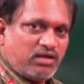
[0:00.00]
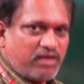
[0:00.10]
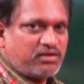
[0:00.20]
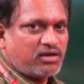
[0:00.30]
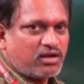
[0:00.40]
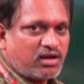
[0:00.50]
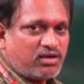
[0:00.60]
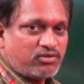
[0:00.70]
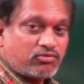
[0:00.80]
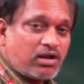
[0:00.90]

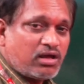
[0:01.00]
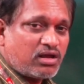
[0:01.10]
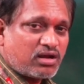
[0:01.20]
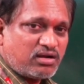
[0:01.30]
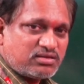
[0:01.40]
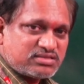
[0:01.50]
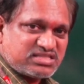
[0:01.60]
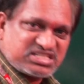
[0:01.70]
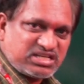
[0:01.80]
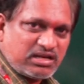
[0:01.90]
800, 1200,
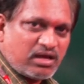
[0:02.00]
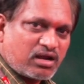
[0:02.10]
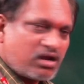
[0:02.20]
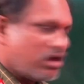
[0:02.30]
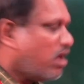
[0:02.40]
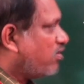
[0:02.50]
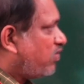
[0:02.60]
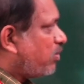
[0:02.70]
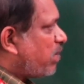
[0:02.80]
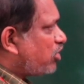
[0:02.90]
1600.
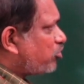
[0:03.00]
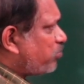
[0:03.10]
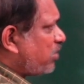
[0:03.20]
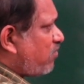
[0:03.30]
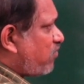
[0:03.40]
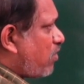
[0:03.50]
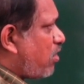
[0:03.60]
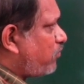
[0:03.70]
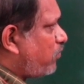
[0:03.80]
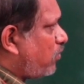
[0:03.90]
The multiple of
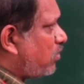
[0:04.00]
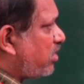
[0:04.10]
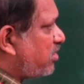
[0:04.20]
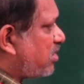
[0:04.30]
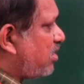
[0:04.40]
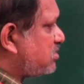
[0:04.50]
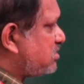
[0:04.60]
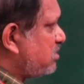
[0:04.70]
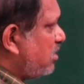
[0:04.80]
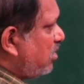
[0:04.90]
all
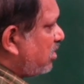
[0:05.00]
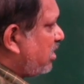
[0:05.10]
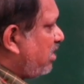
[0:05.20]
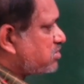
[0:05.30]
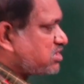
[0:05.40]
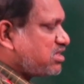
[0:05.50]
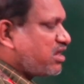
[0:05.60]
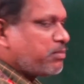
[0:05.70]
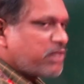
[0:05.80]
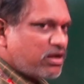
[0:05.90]
400s gives the
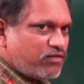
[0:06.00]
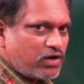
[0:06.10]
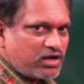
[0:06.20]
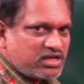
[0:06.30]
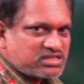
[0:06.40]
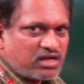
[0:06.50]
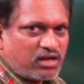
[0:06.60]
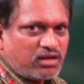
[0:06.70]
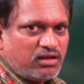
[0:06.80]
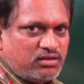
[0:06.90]
number of odd days
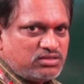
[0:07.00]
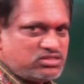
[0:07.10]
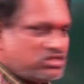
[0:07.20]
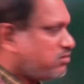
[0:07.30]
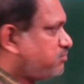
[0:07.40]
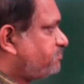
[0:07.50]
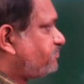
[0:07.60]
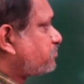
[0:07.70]
are 0.